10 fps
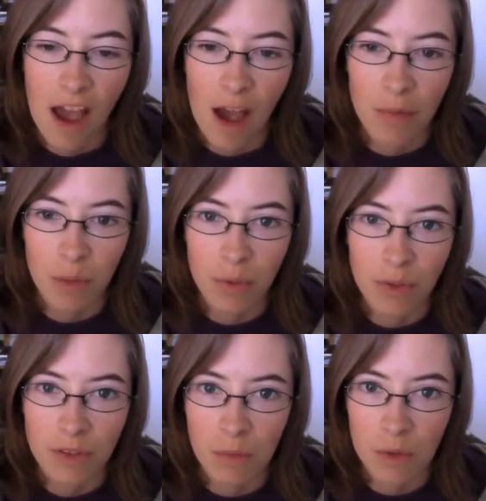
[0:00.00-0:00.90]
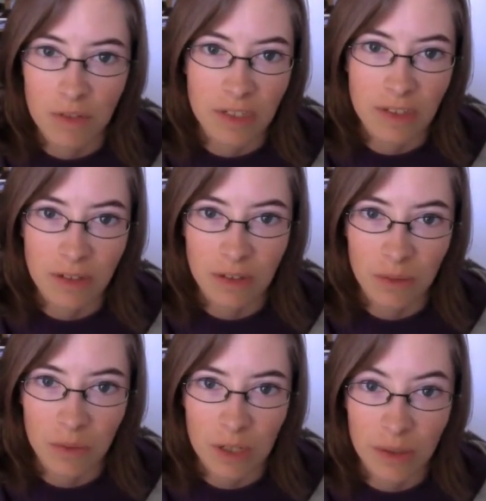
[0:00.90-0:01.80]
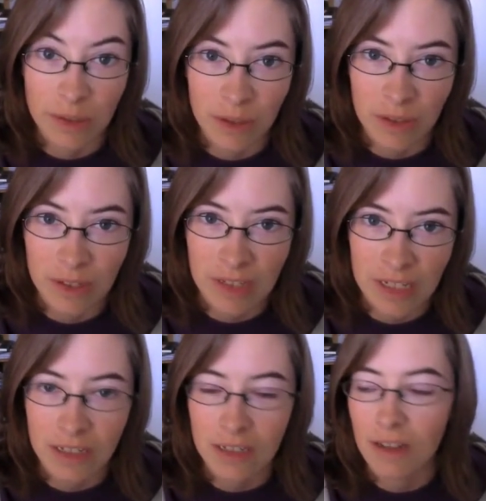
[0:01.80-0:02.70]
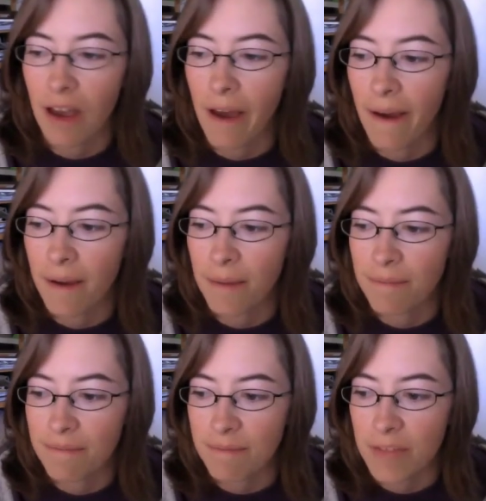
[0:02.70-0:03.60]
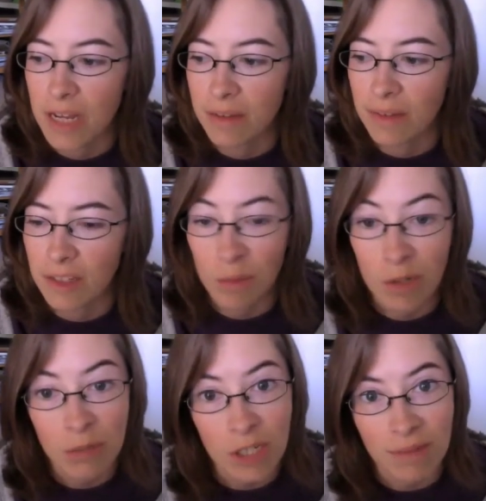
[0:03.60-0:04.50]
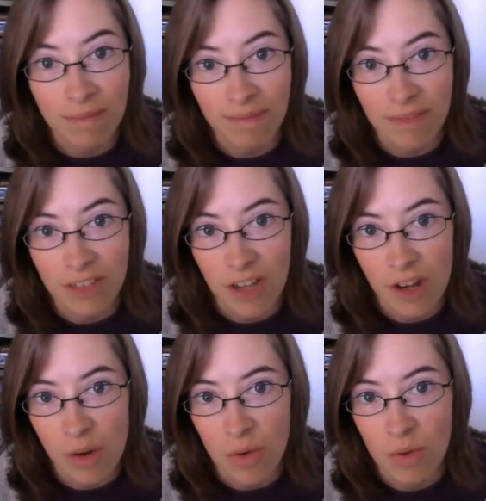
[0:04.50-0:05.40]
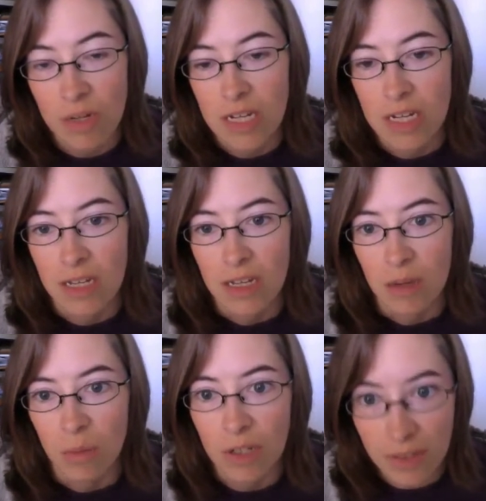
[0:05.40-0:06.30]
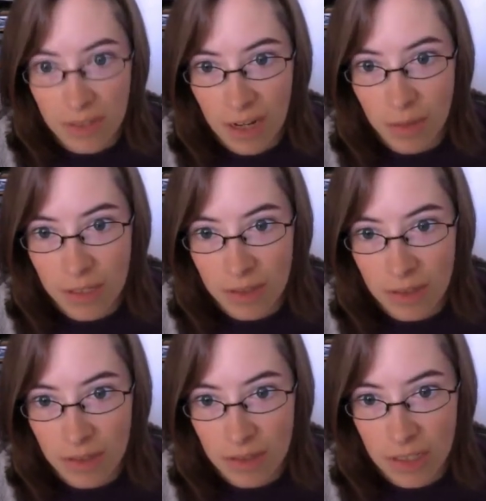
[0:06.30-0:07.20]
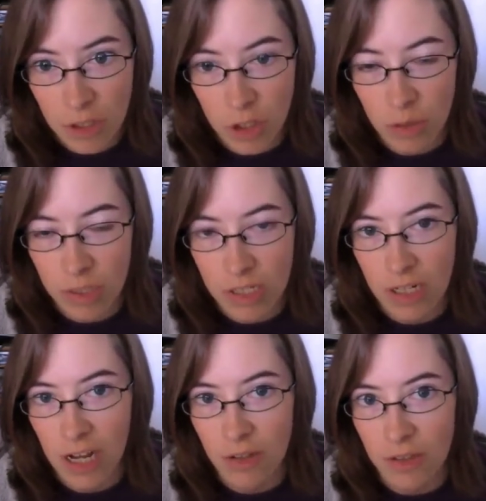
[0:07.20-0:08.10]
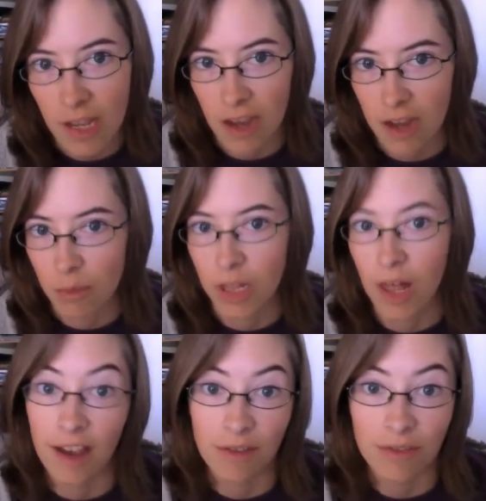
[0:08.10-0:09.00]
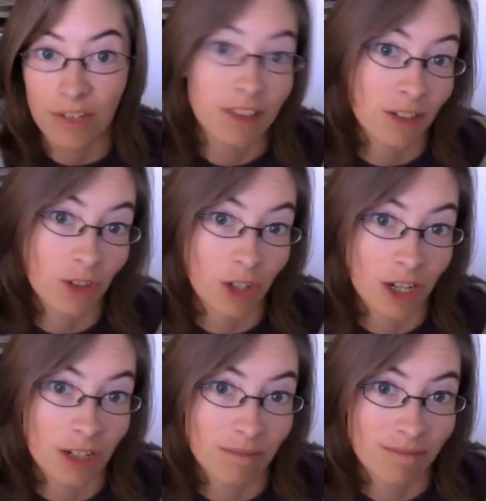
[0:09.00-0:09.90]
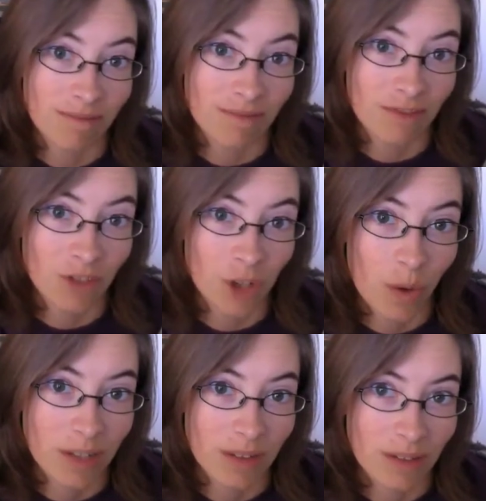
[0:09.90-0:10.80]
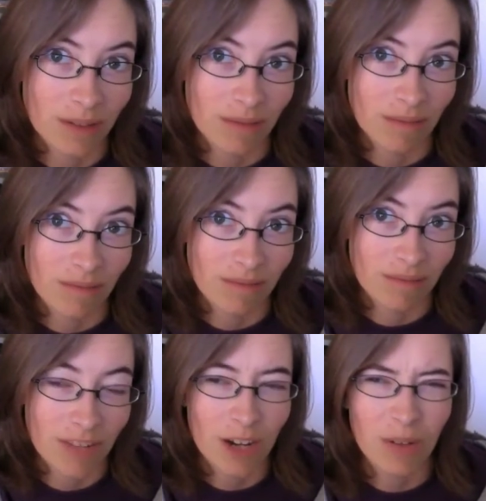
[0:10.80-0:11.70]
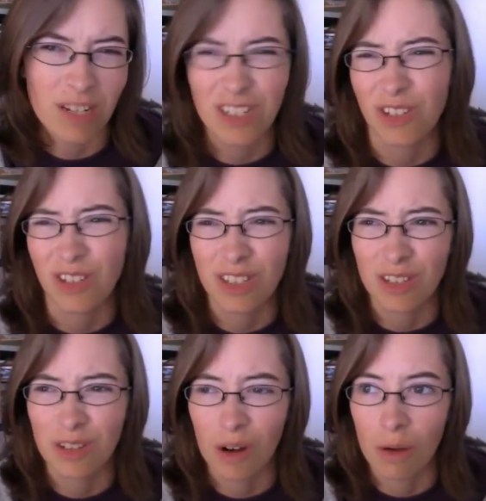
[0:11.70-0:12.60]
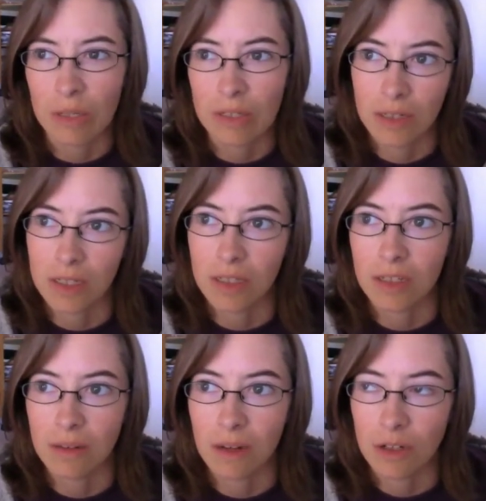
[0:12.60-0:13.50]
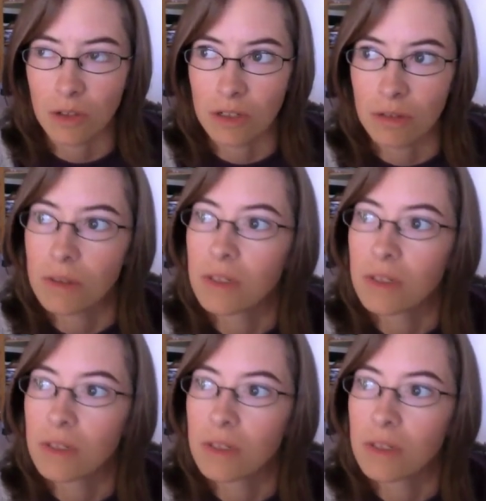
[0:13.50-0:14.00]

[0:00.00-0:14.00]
I'm going to pull some movie stills and work with those, I think. And that's pretty much it. So, brief synopsis. Just want to announce, hey, I'm alive and things are good for once. No, actually, things are always good. That's not true.